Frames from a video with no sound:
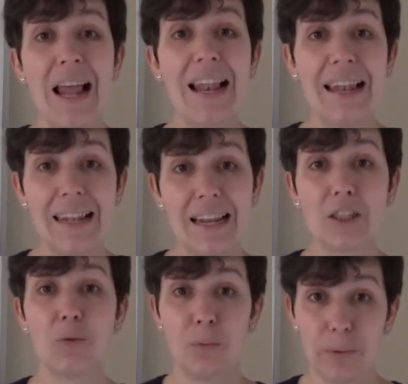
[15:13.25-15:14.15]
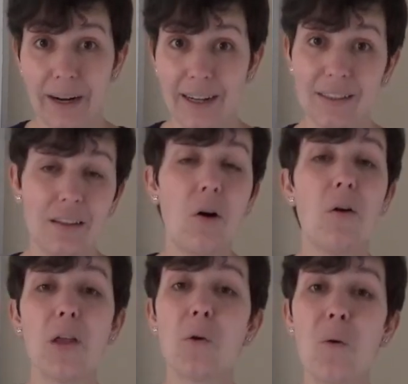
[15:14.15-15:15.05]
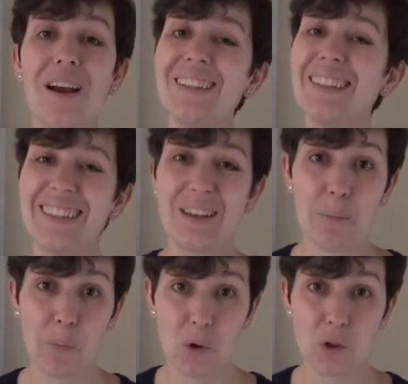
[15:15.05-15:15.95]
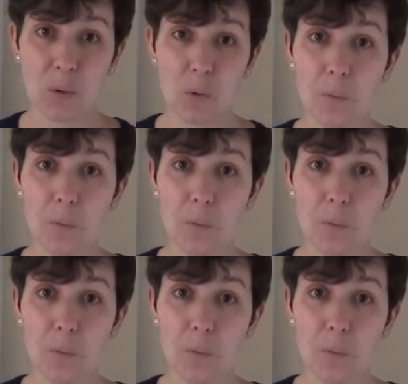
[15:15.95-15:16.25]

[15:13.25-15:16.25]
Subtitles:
less bread, otherwise it's impossible.